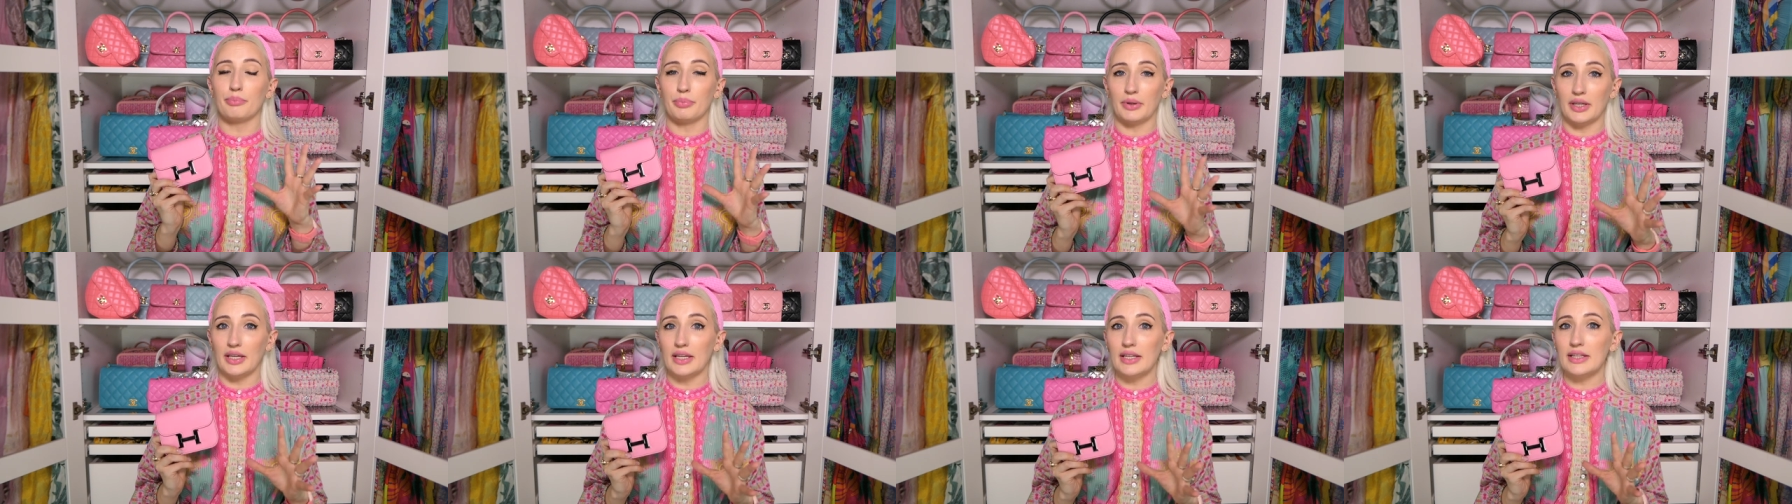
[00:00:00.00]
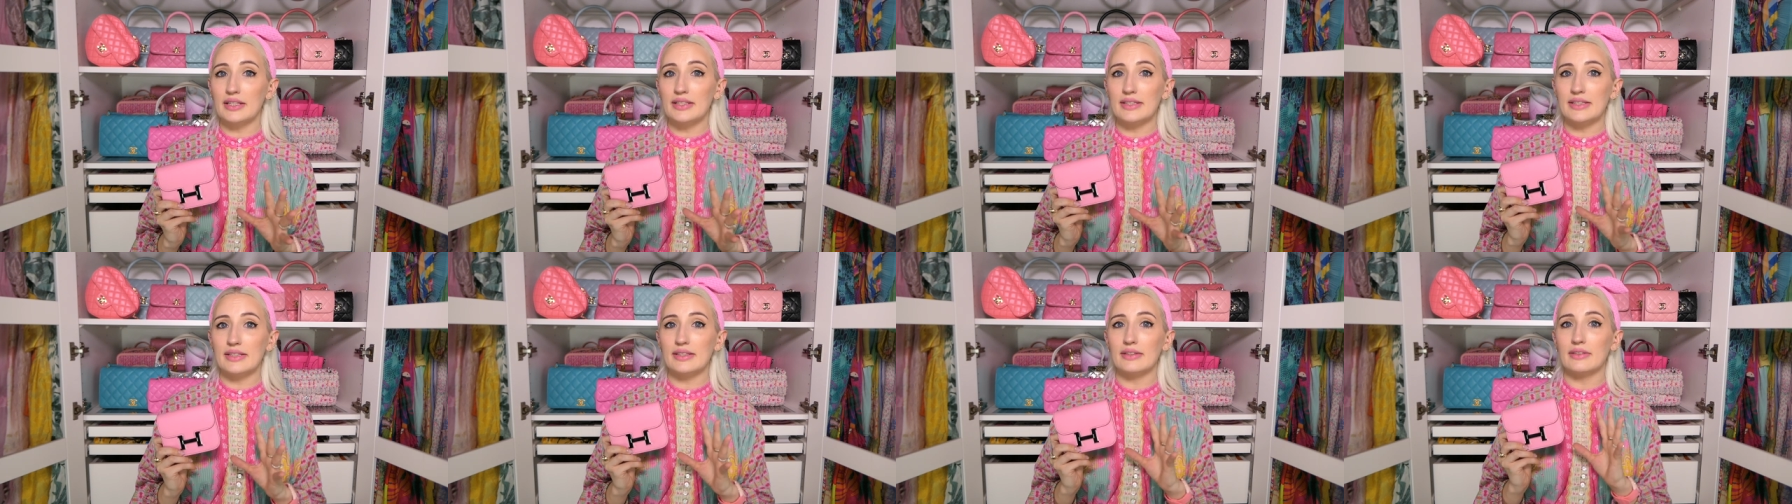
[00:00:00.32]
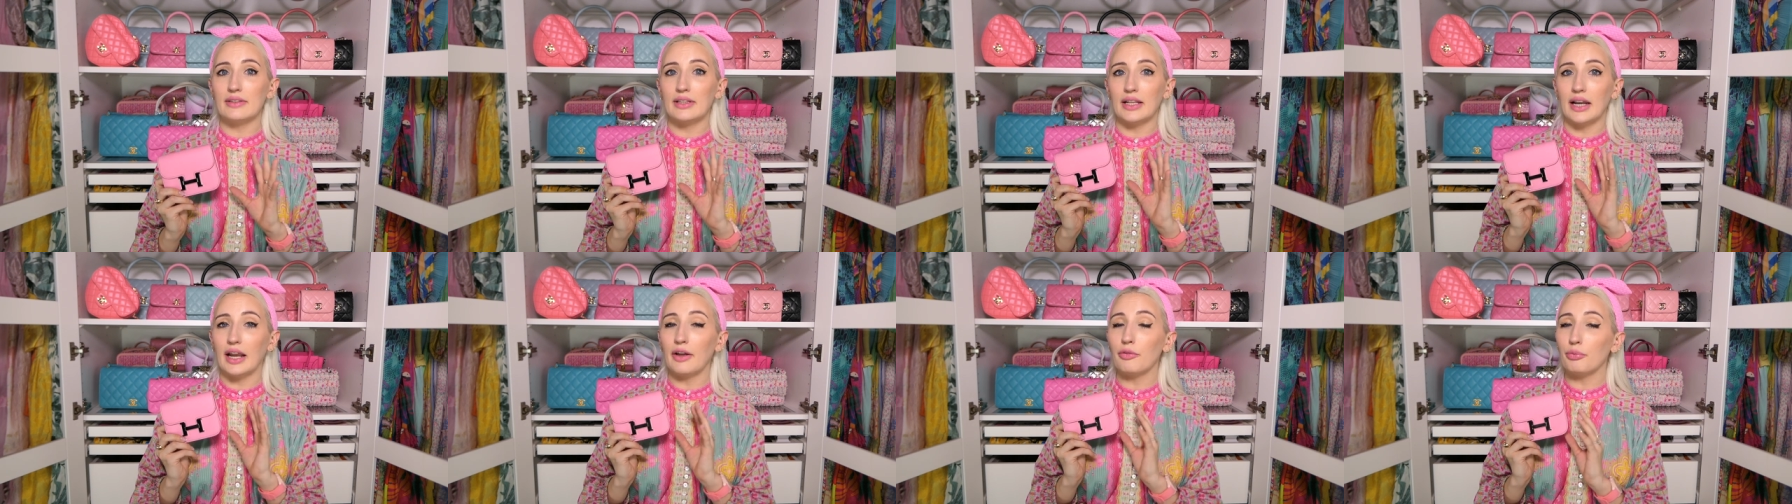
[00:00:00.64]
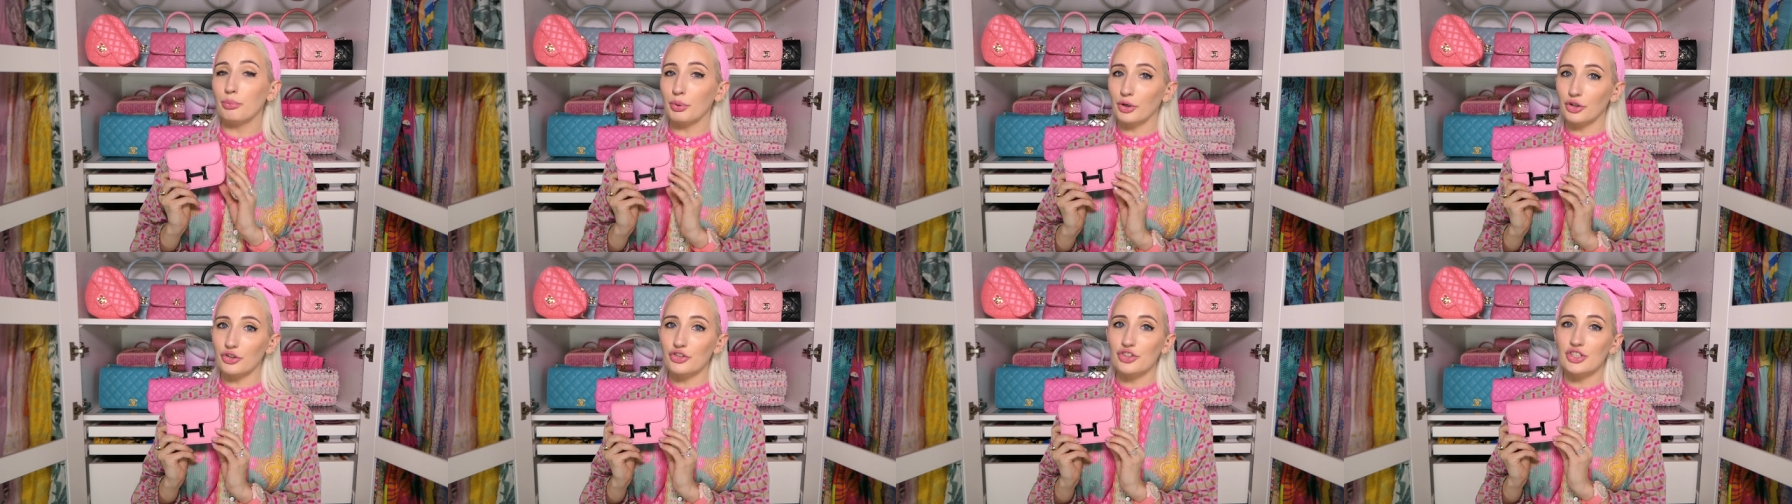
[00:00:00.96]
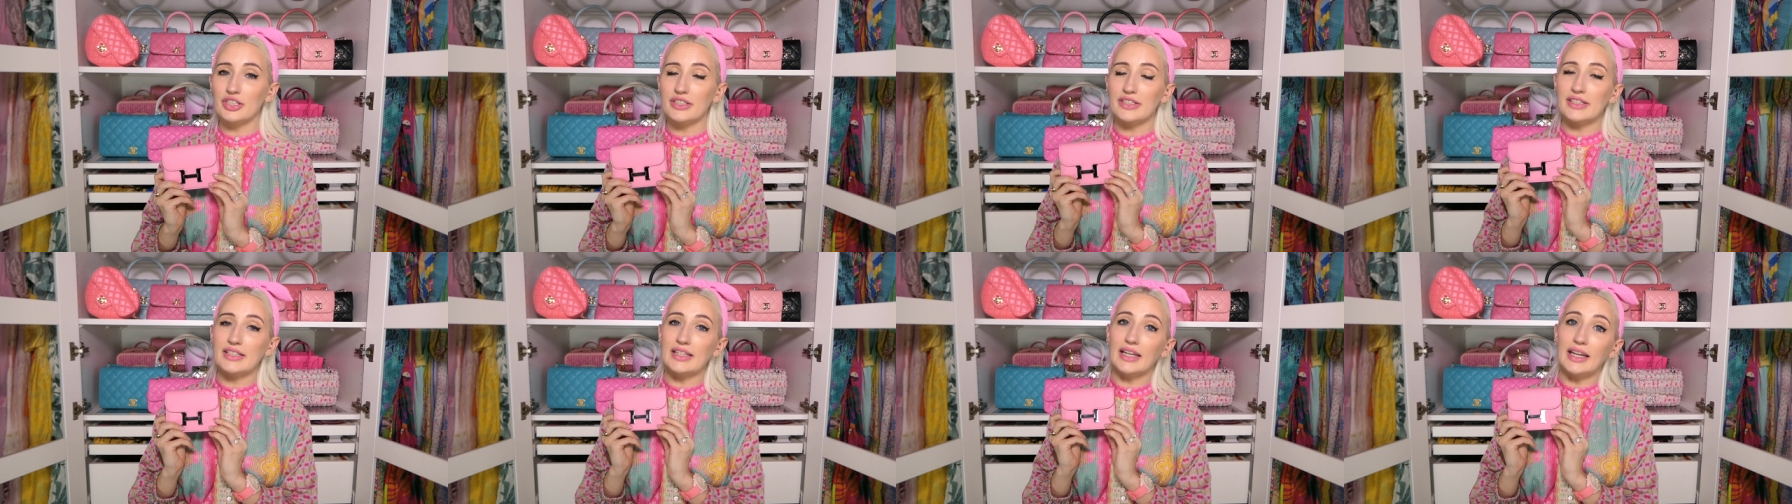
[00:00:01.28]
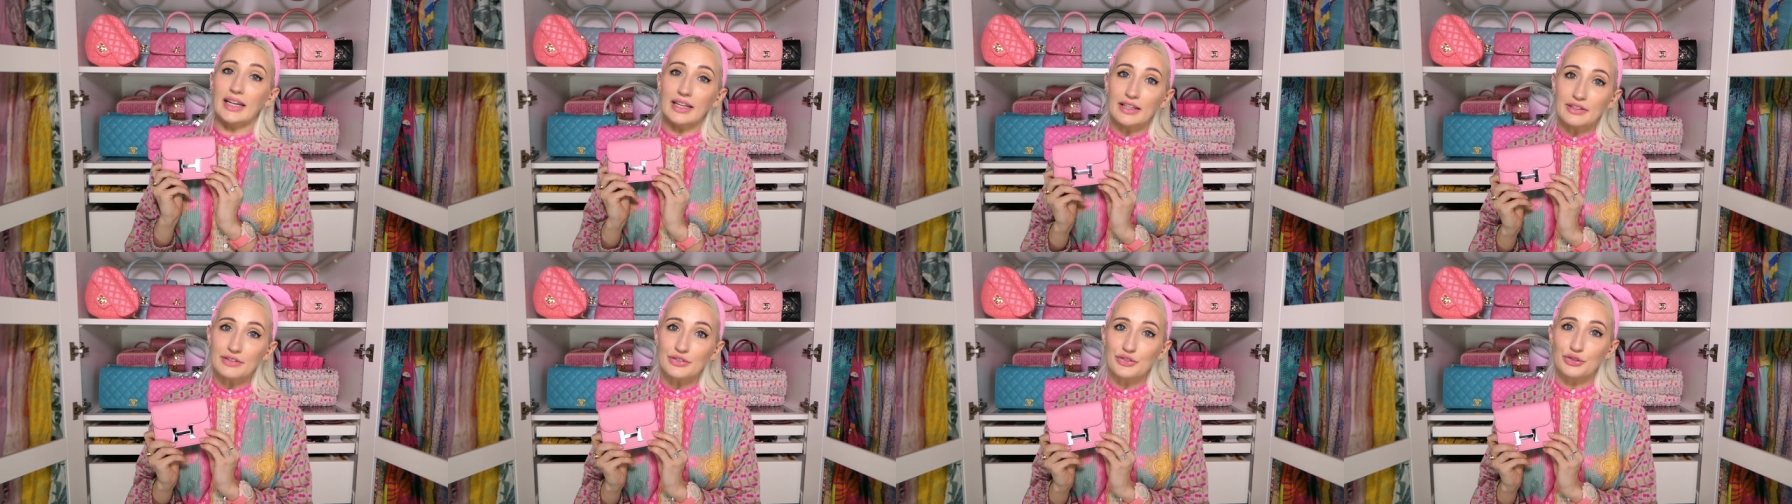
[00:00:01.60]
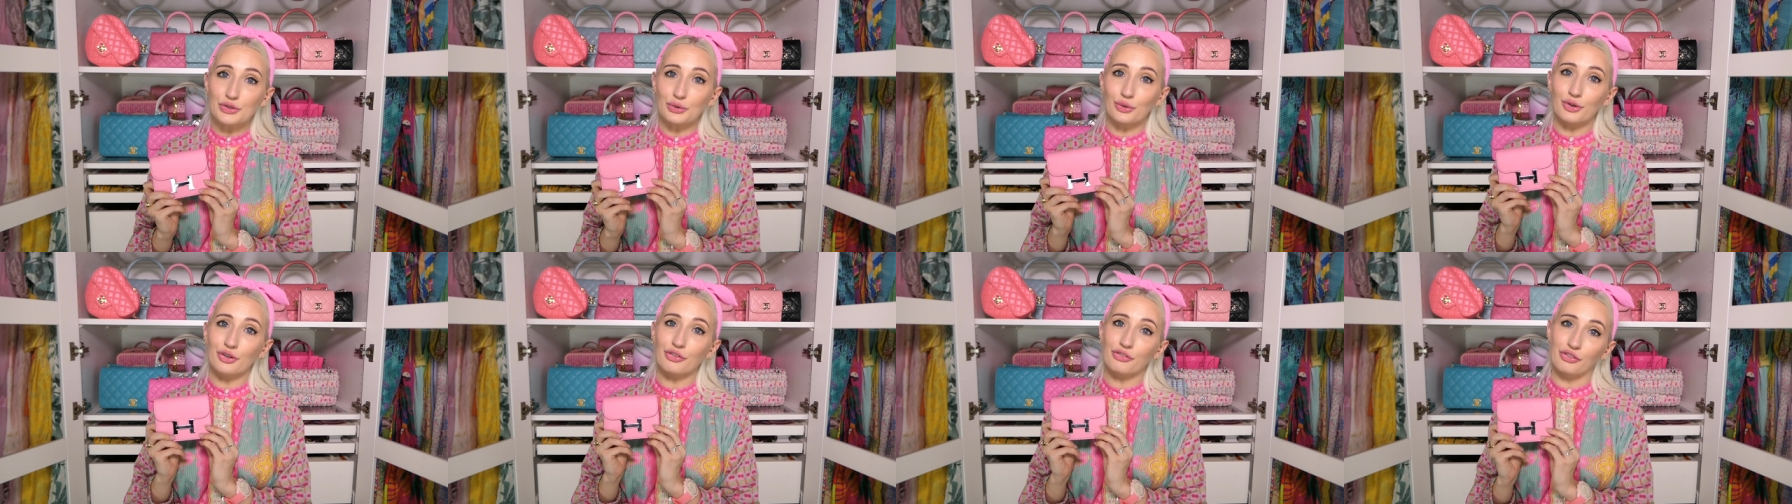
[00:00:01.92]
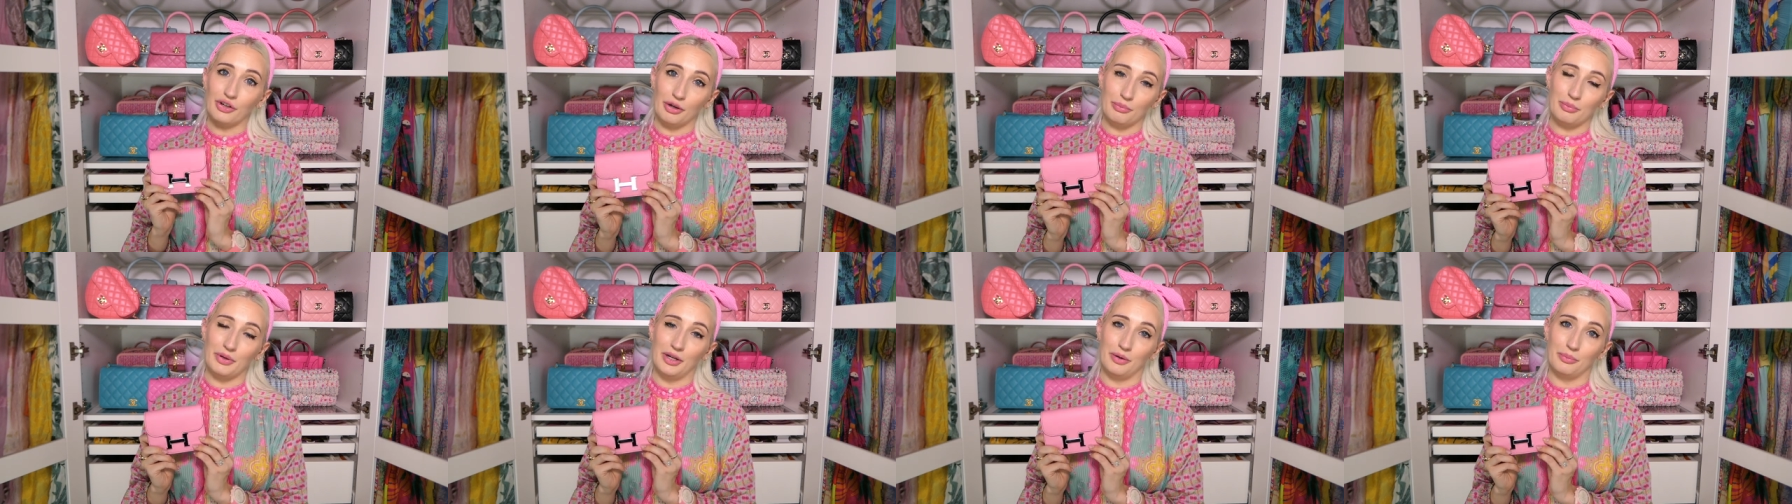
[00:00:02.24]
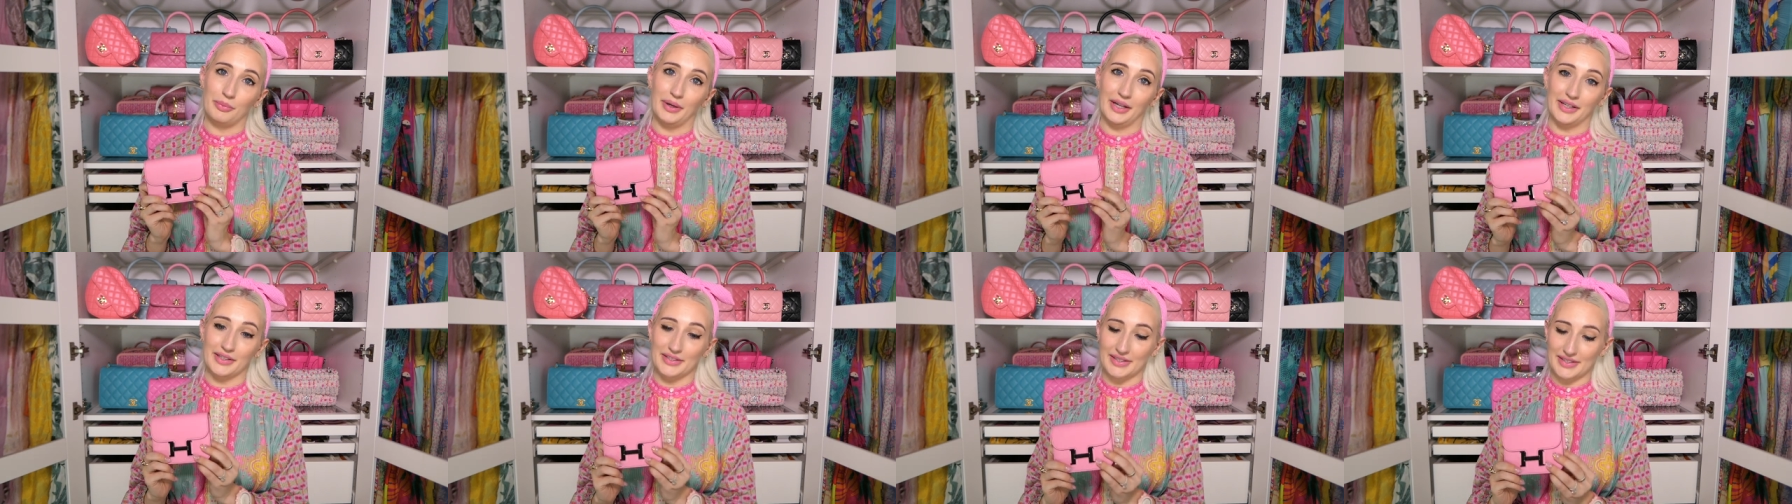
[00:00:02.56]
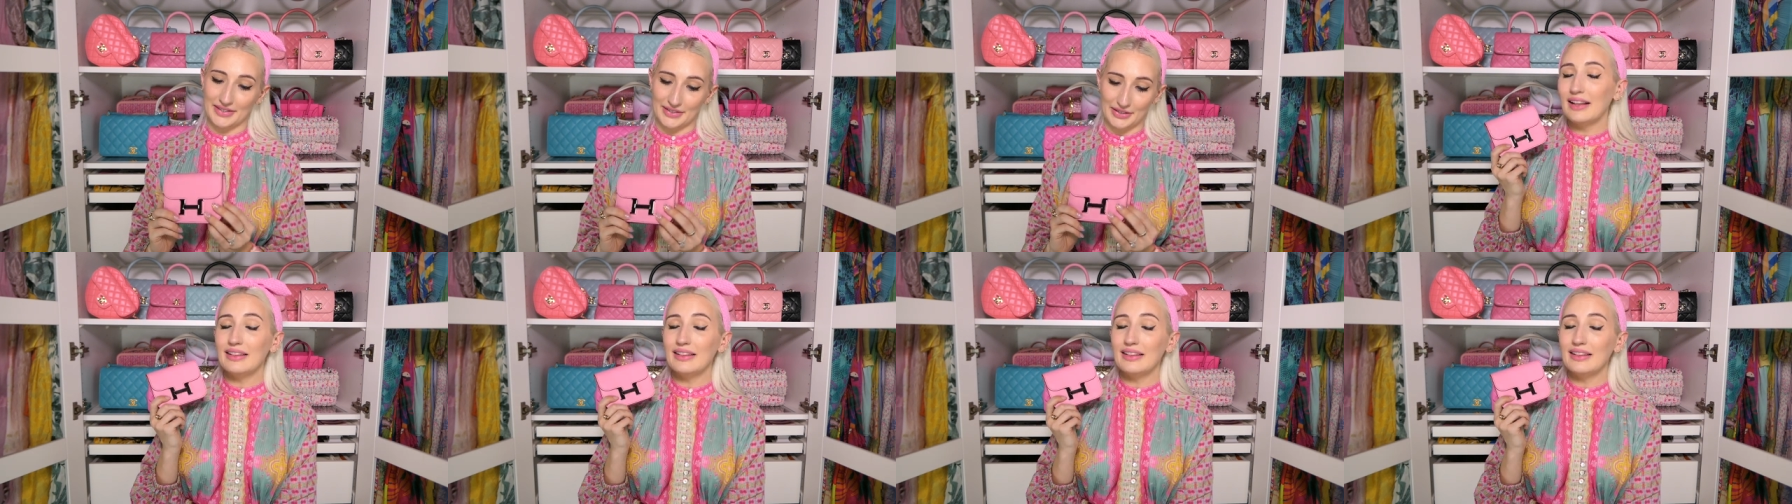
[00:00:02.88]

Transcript: piece that I've purchased in store from Hermes.